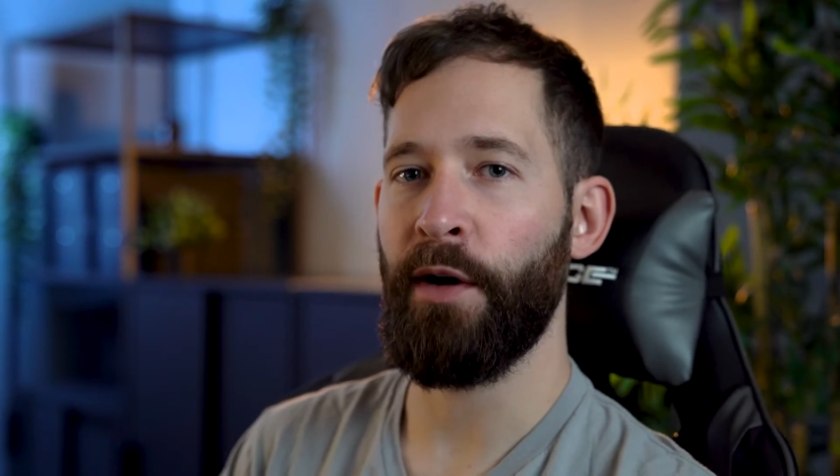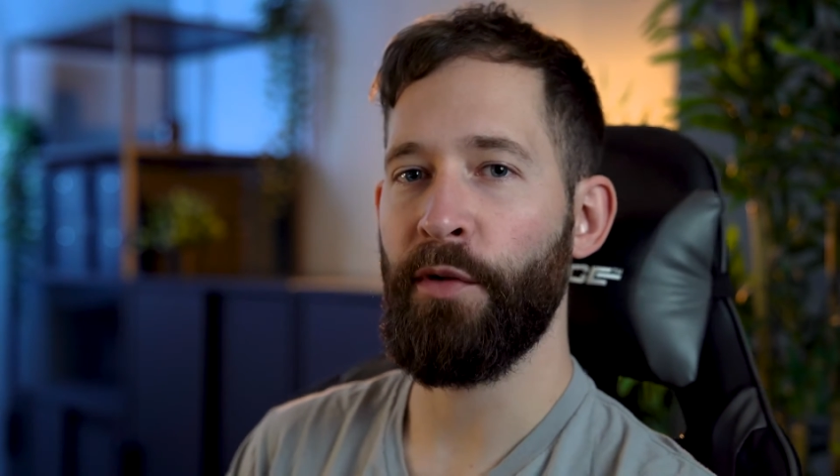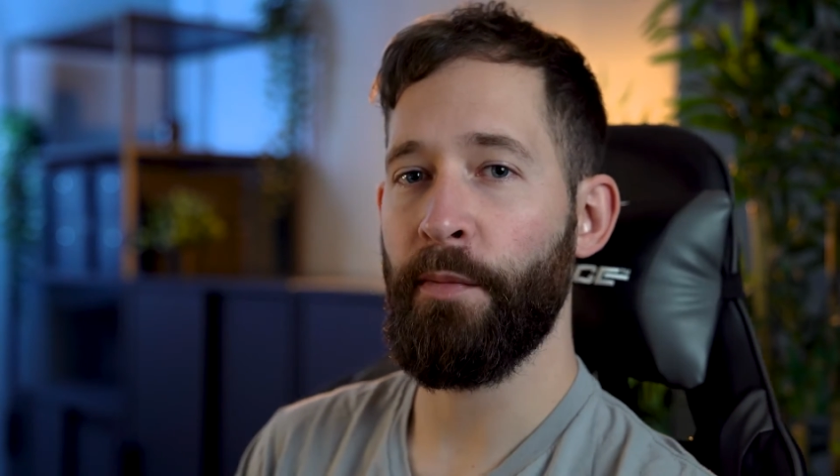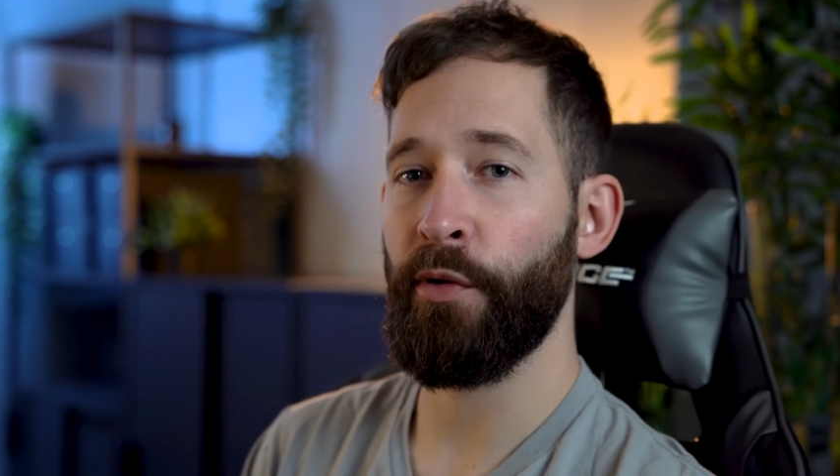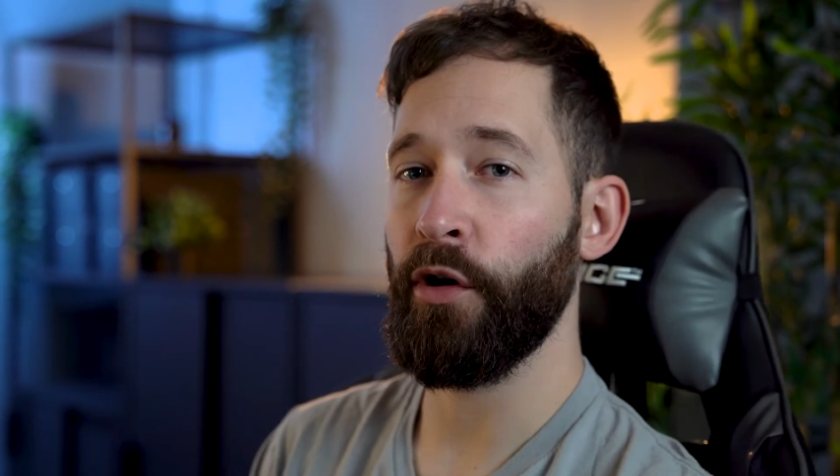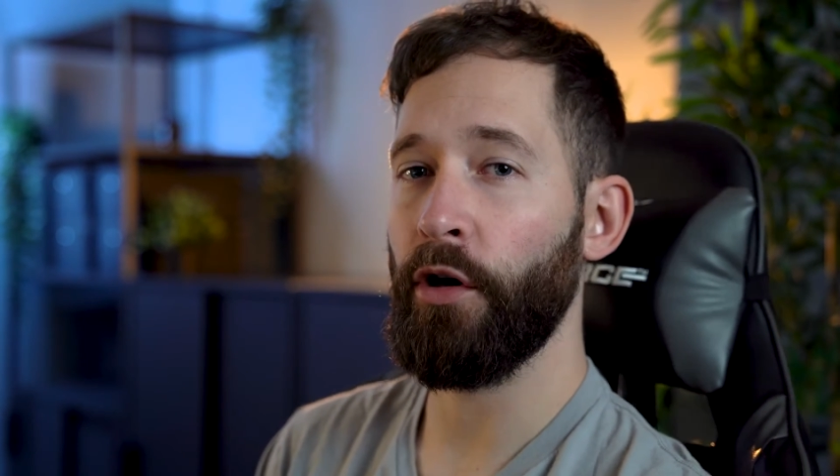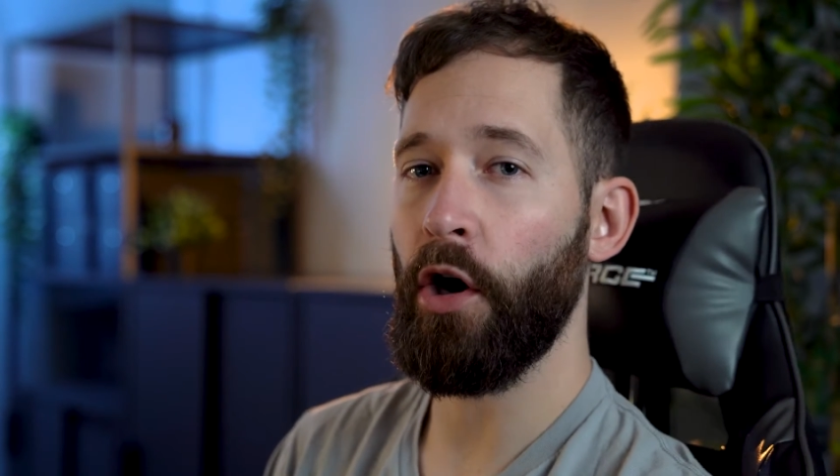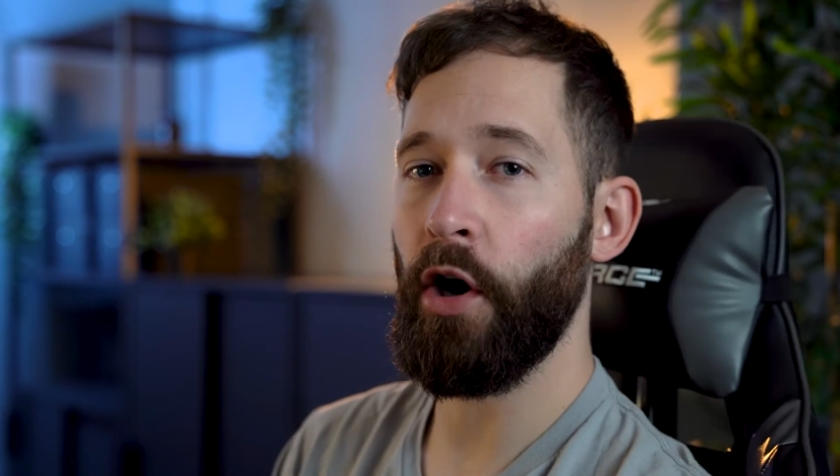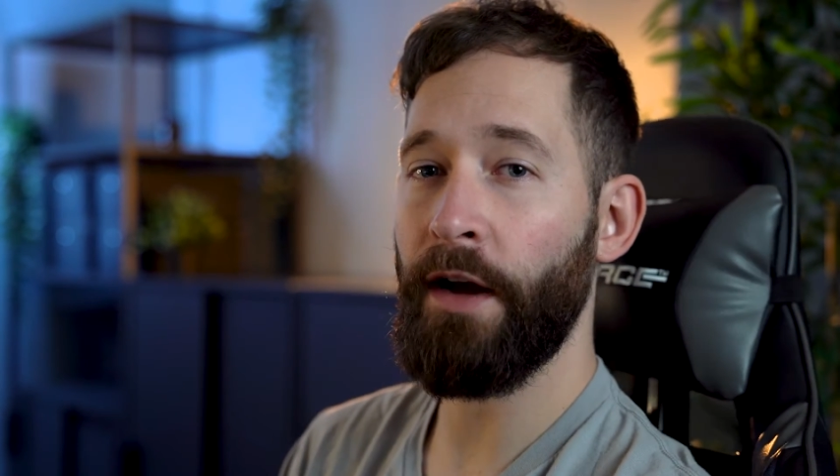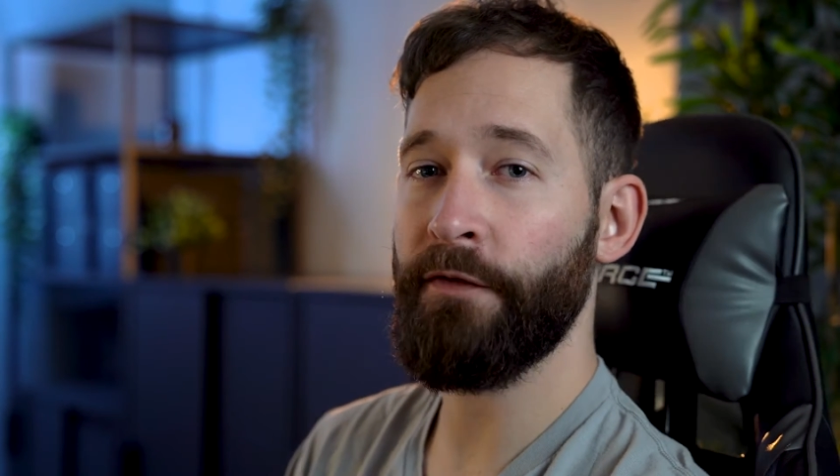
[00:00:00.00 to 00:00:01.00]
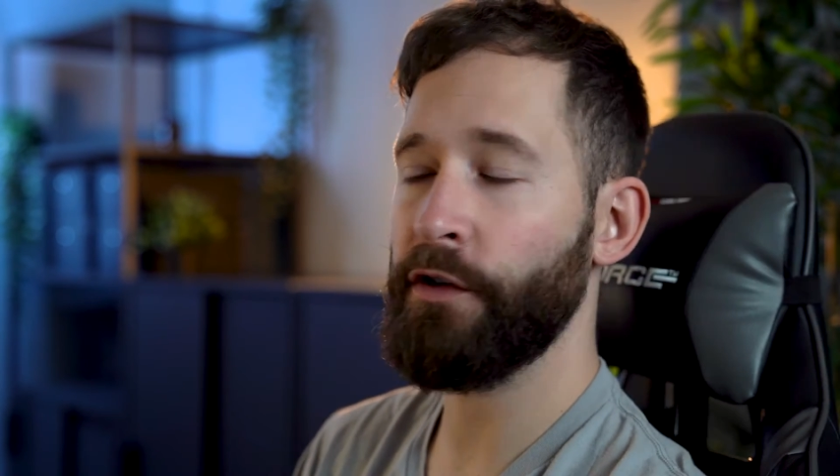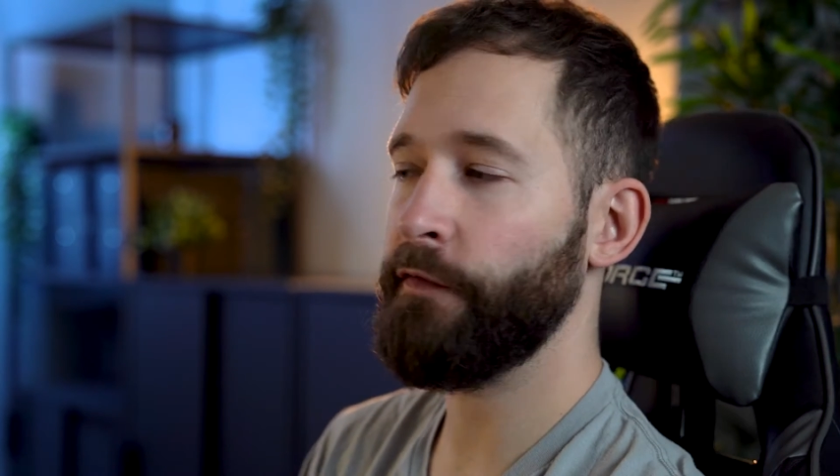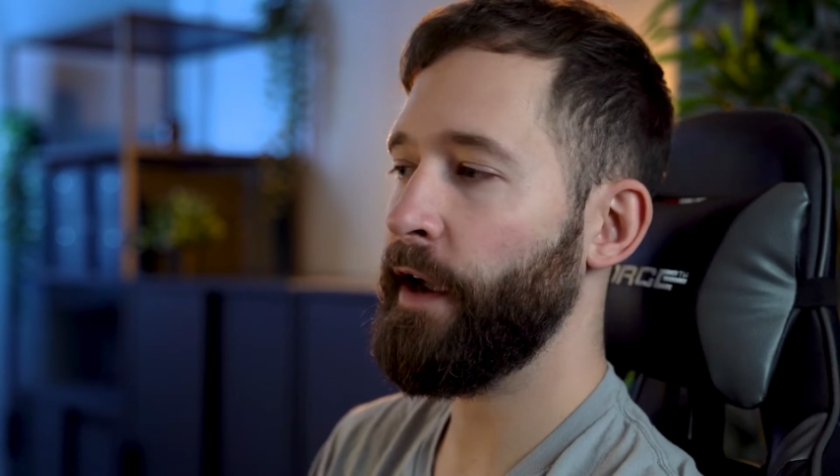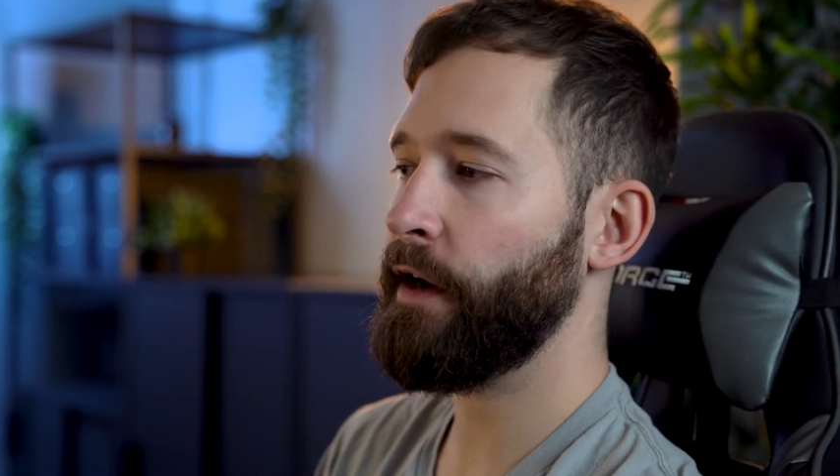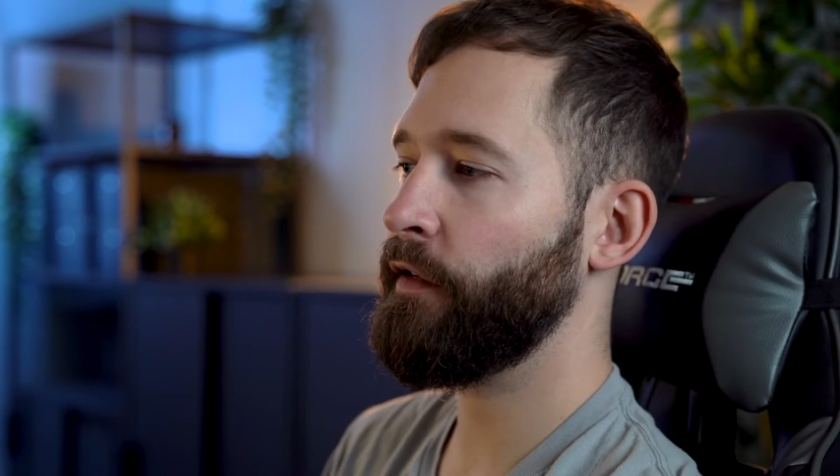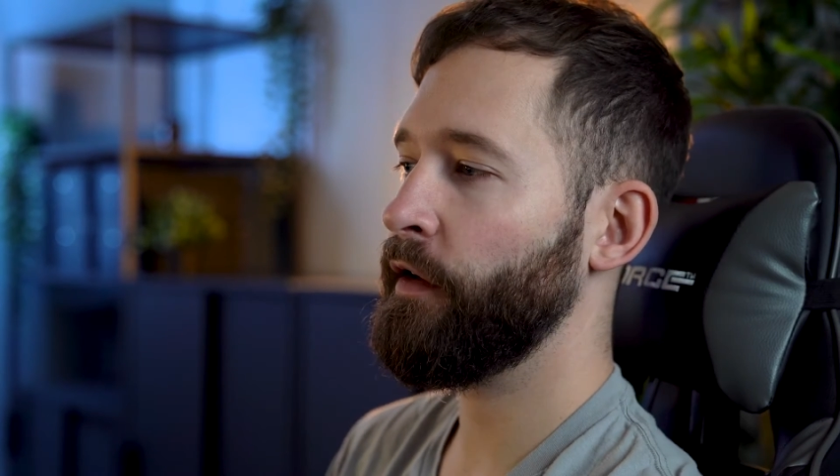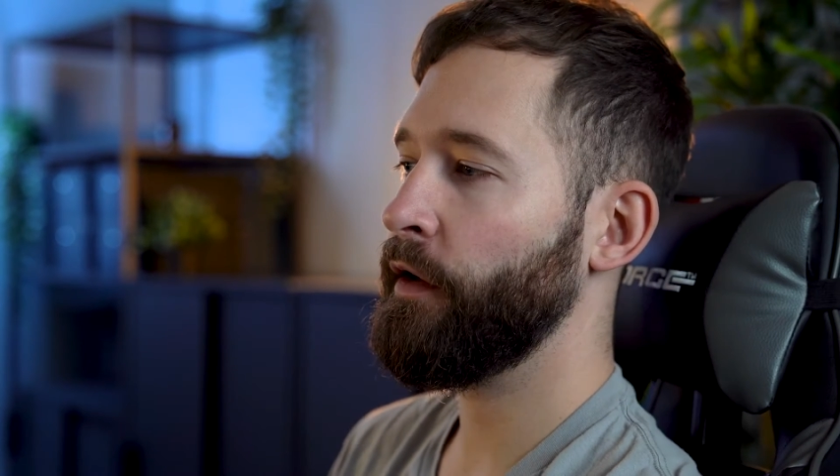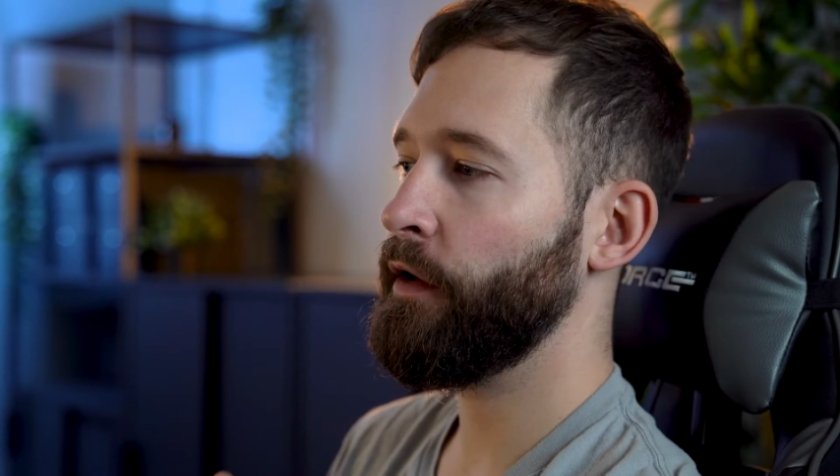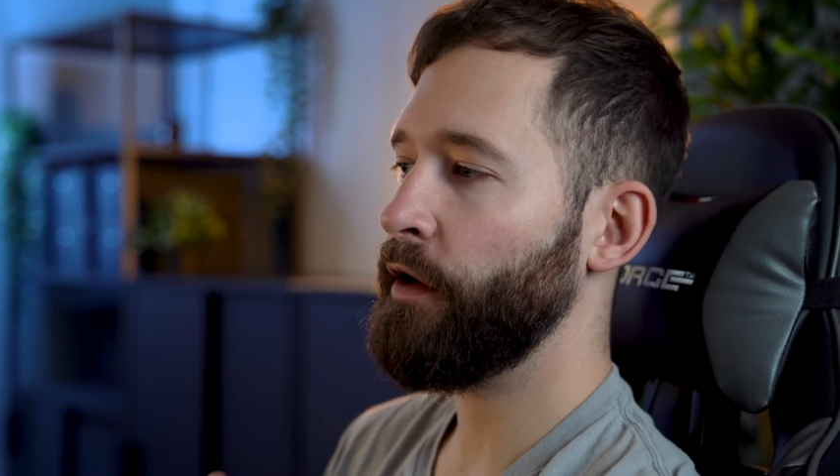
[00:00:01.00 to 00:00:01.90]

Premiere Pro or After Effects,